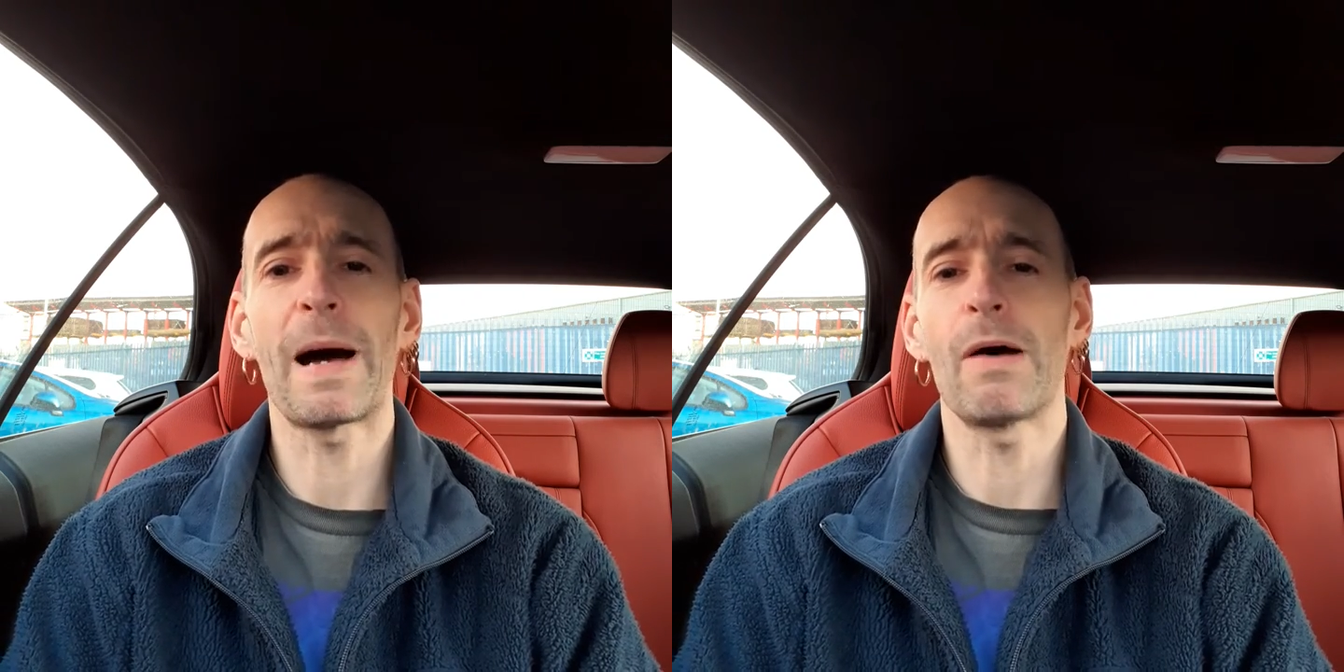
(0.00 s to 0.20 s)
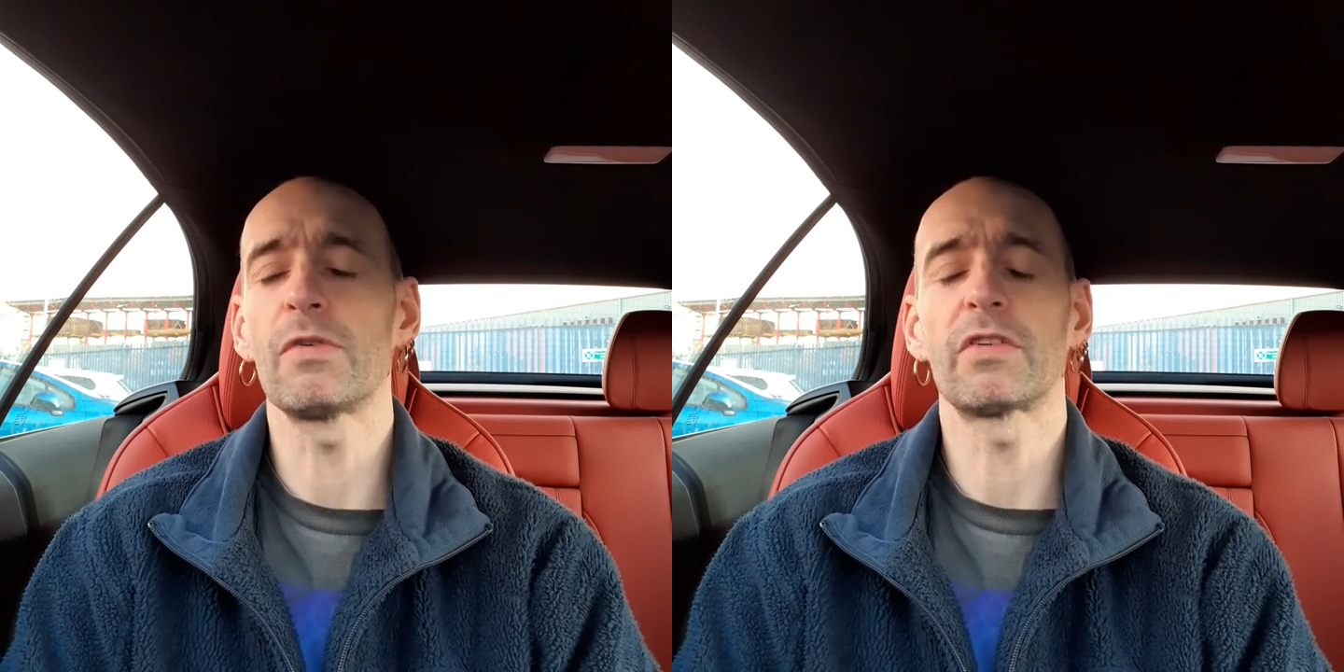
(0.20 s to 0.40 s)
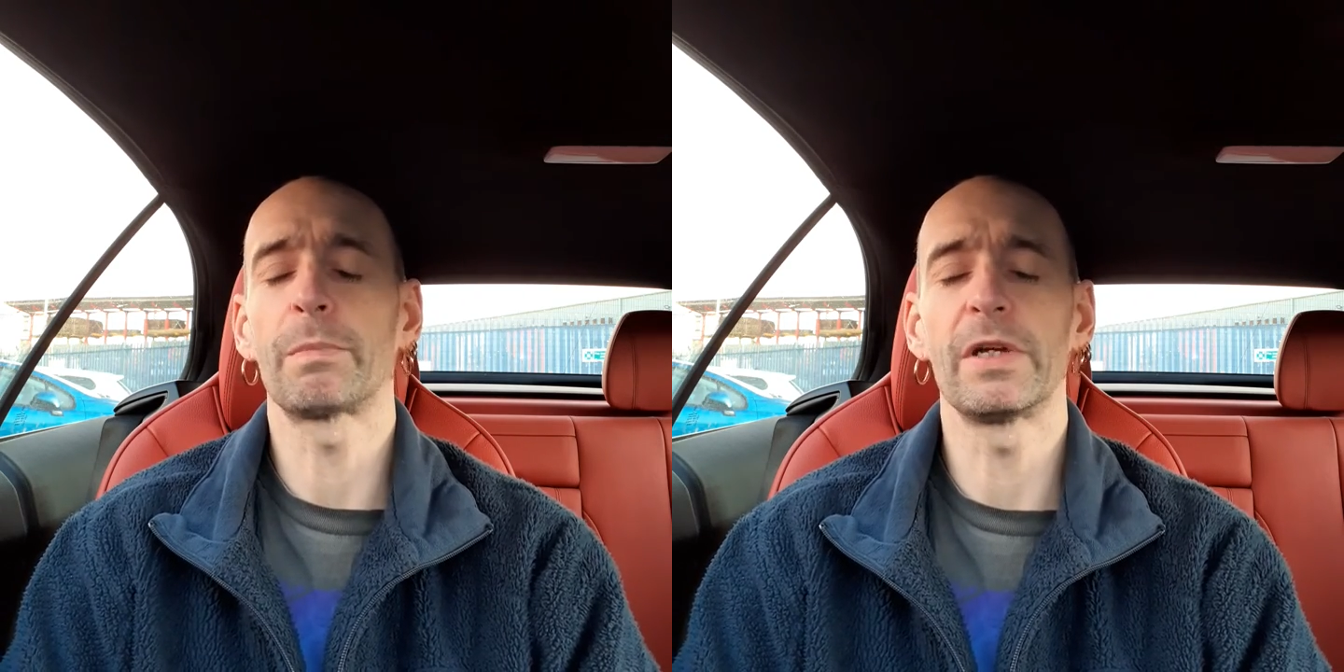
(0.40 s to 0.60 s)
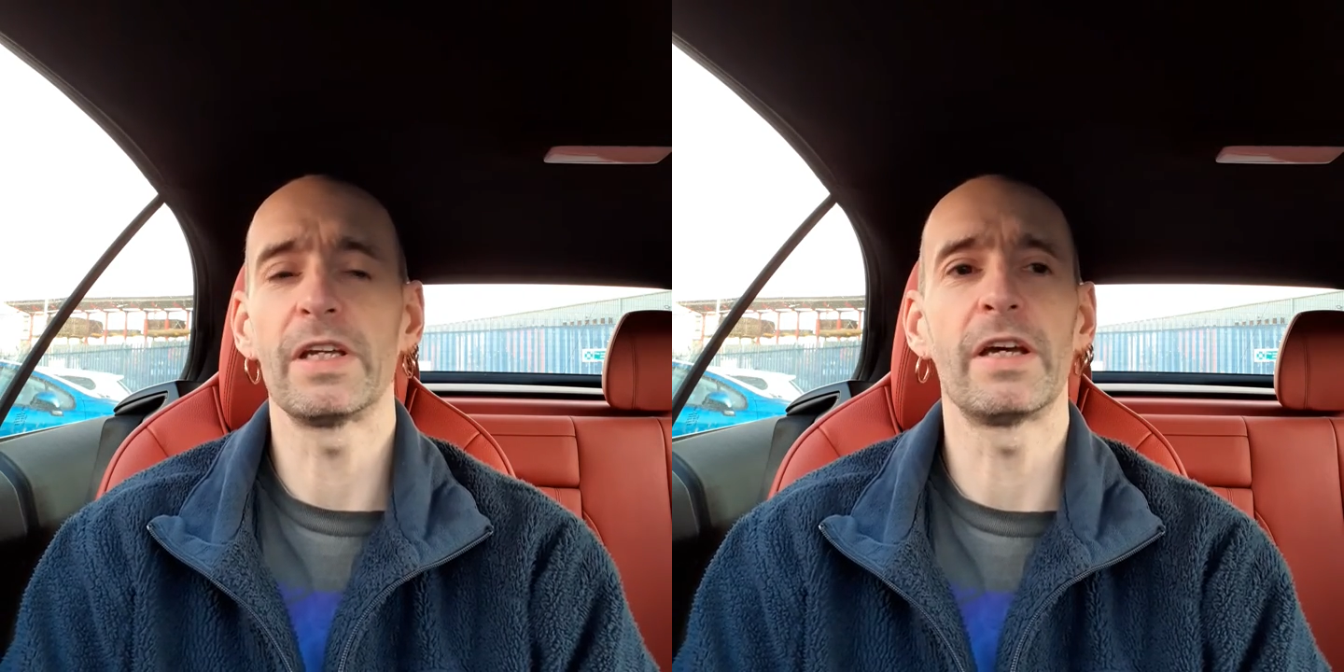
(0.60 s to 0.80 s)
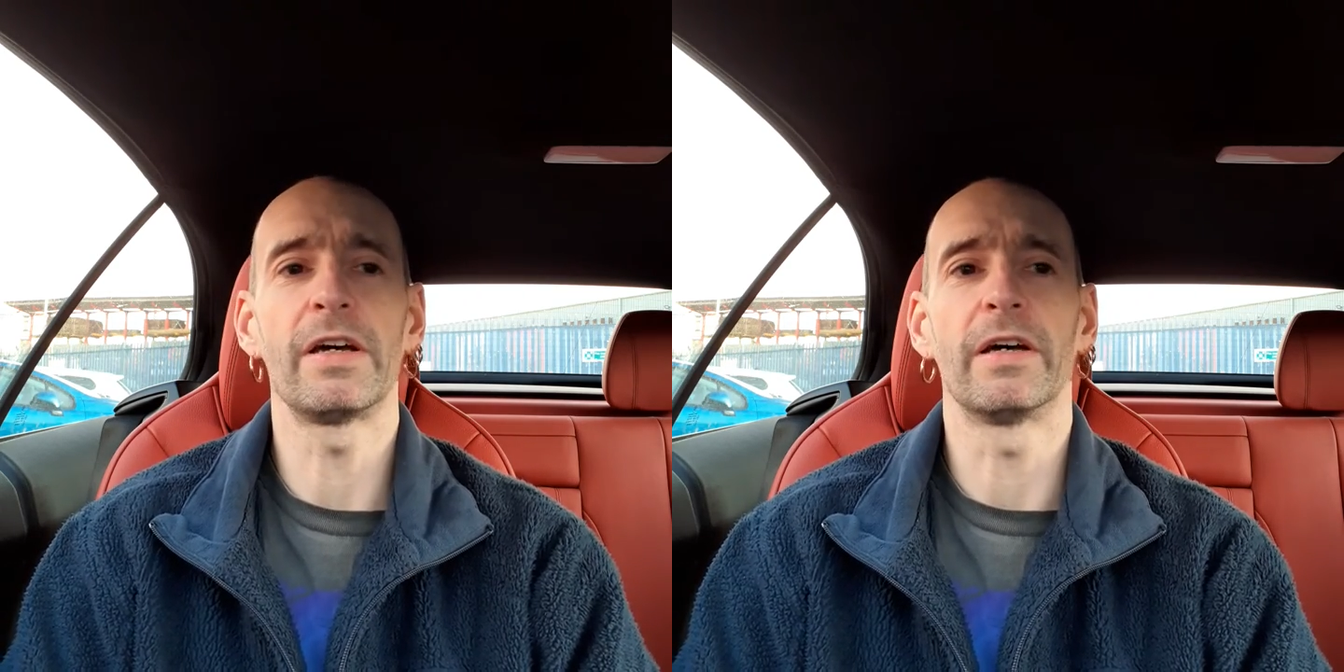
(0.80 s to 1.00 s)
pounds per
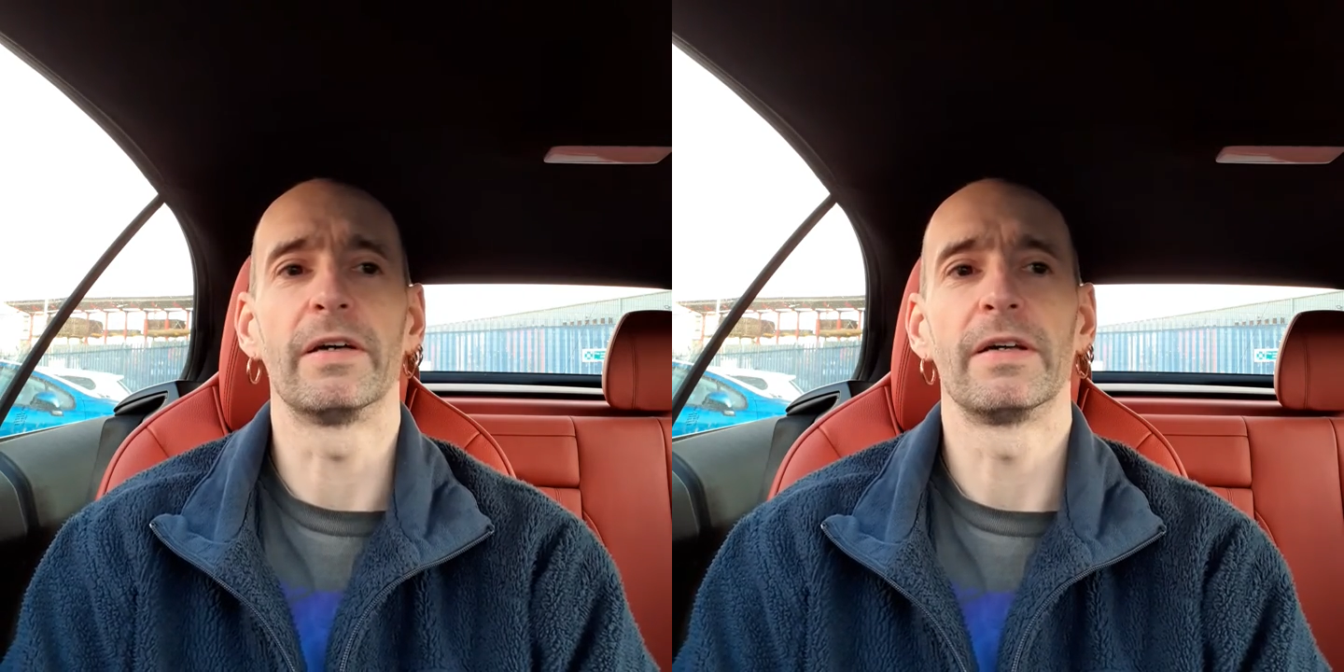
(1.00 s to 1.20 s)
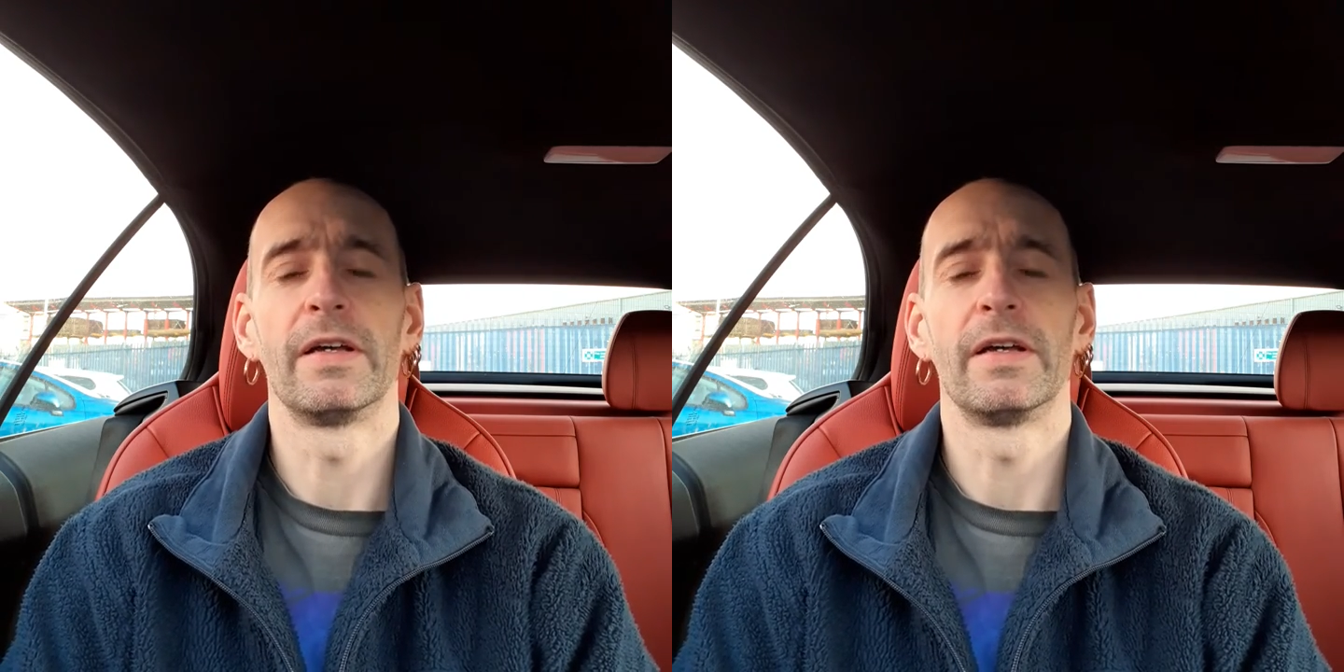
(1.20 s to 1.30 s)
year.